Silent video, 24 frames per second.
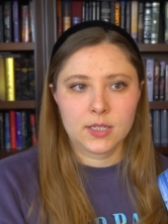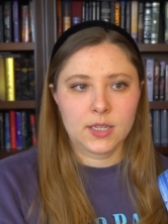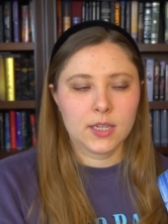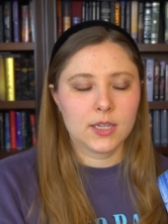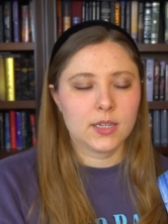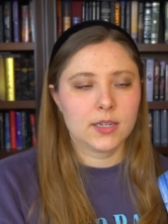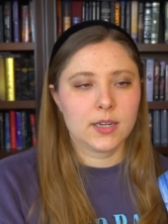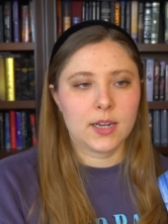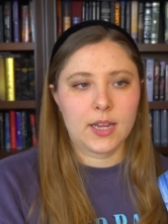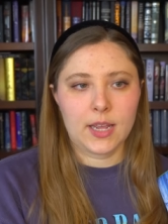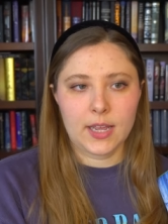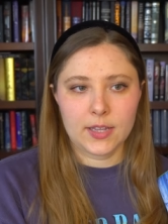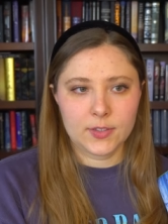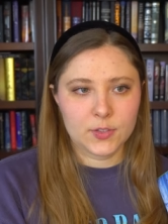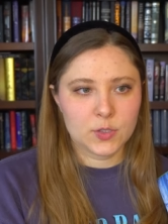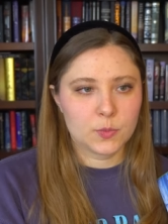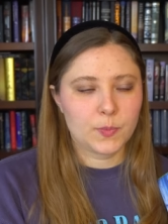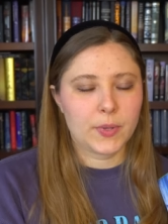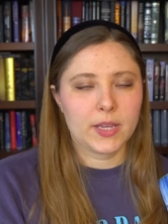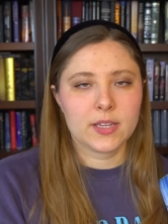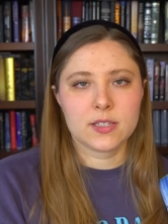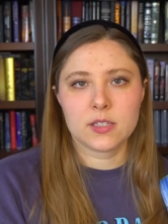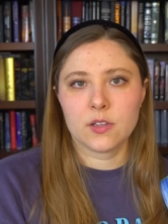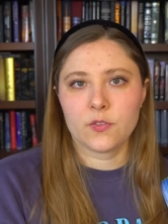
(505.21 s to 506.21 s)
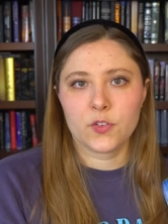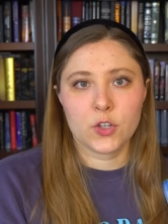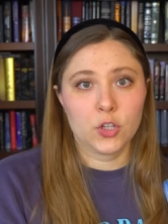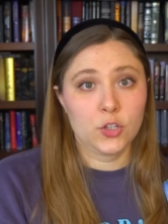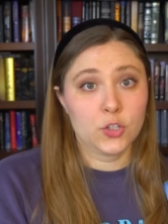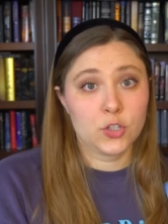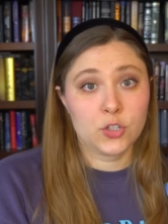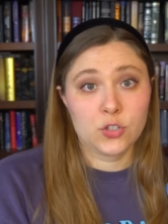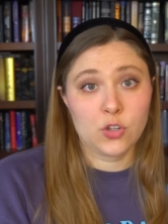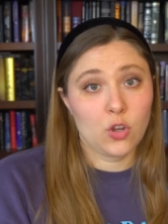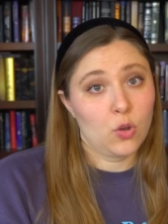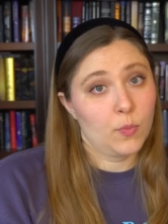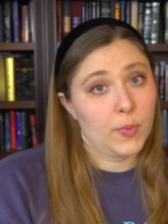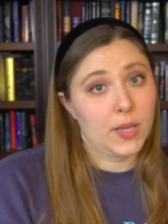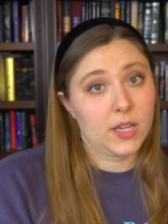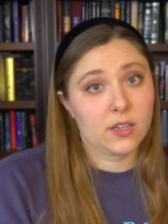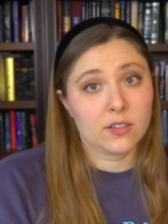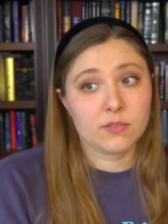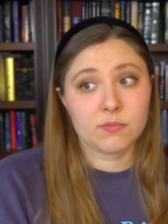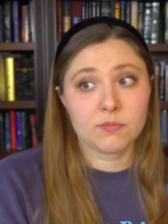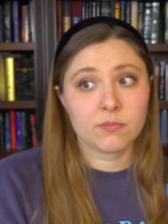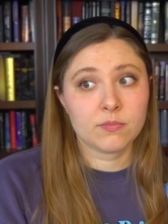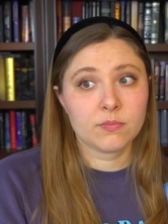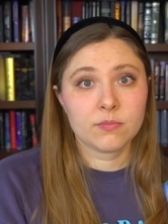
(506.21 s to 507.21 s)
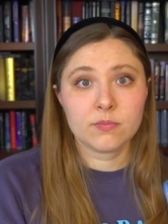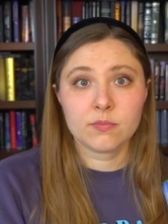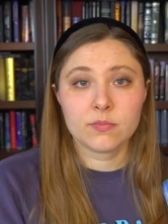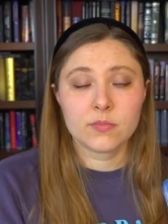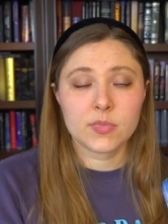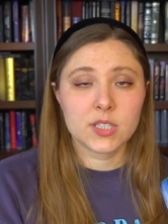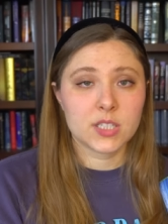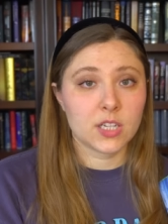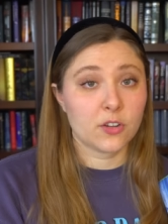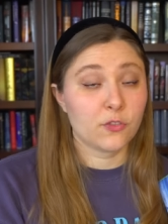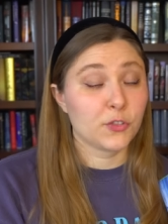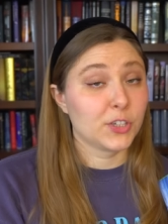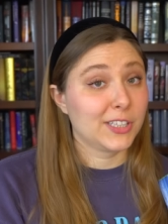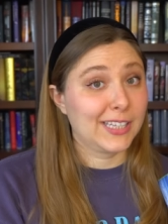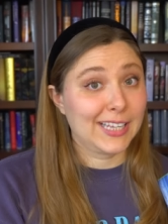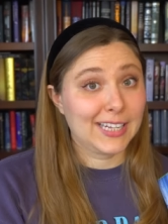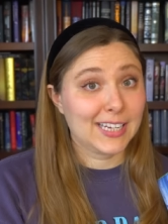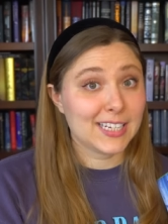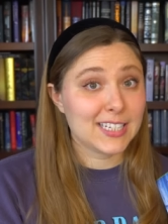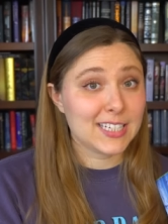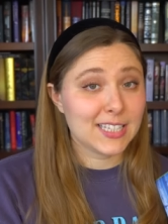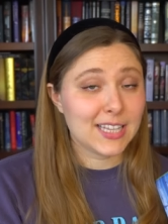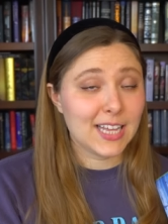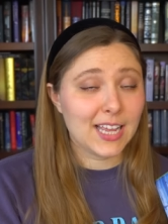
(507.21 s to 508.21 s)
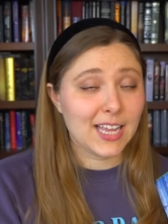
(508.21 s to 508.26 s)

in a headspace of consuming stuff related to